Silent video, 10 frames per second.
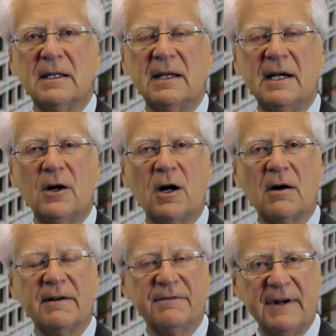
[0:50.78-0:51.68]
they
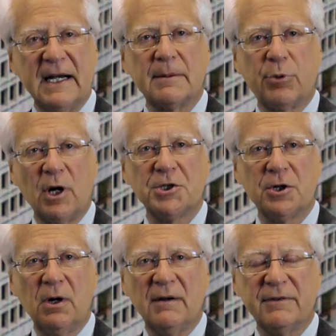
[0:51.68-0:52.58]
are in fact
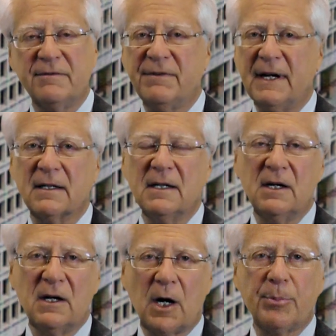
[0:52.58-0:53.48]
brushed off. In fact,
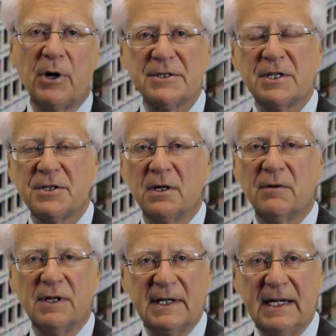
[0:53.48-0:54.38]
our process
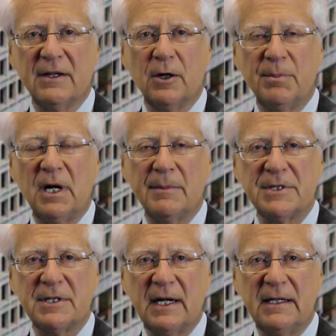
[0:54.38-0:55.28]
server, now that
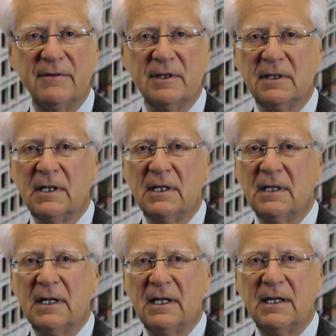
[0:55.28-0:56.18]
Obama is not even
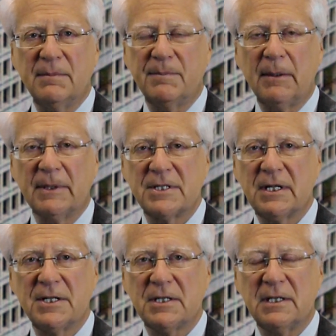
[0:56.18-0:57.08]
a public
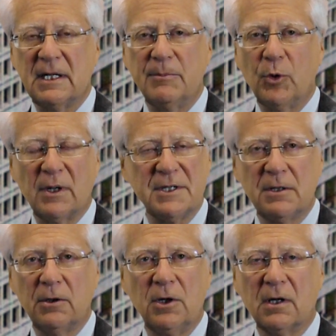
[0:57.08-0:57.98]
citizen anymore,
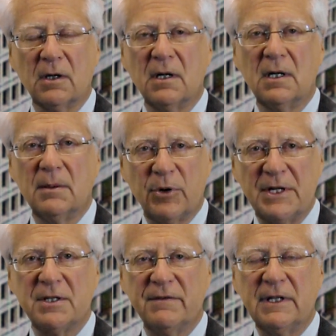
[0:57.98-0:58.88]
he's no longer
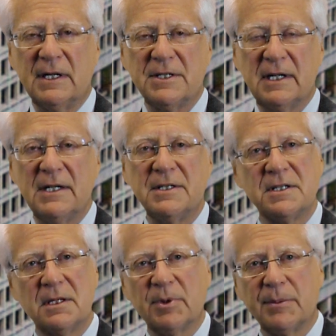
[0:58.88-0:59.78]
President of the United States,
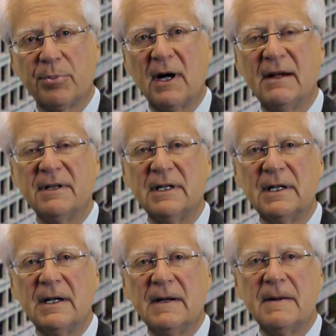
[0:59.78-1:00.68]
he's simply private,
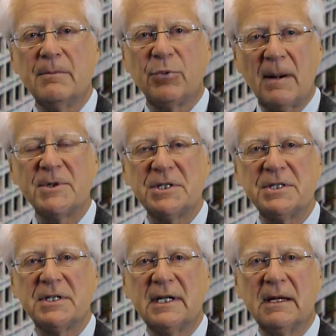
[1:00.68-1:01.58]

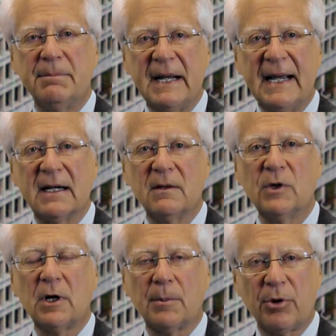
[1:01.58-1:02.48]
promises to get back
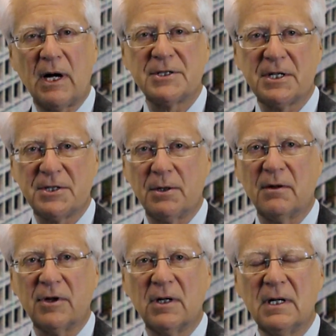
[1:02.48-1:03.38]
with our process
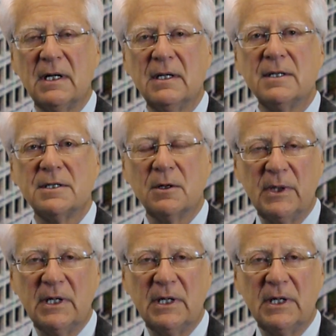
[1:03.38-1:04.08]
server so